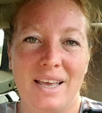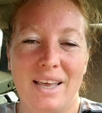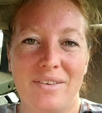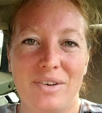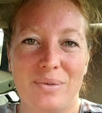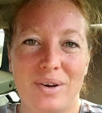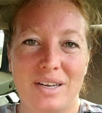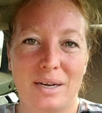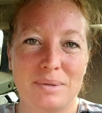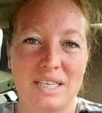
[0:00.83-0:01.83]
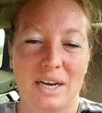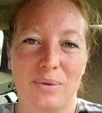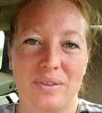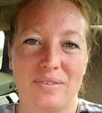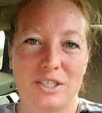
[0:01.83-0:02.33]
Hey everyone, I'm
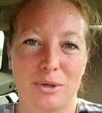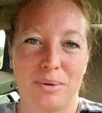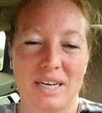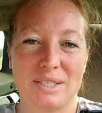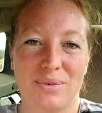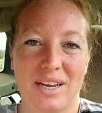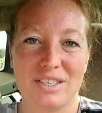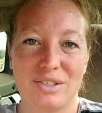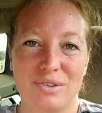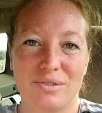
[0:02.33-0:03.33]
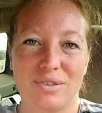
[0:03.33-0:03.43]
Sarah with Fish or Price Ranch.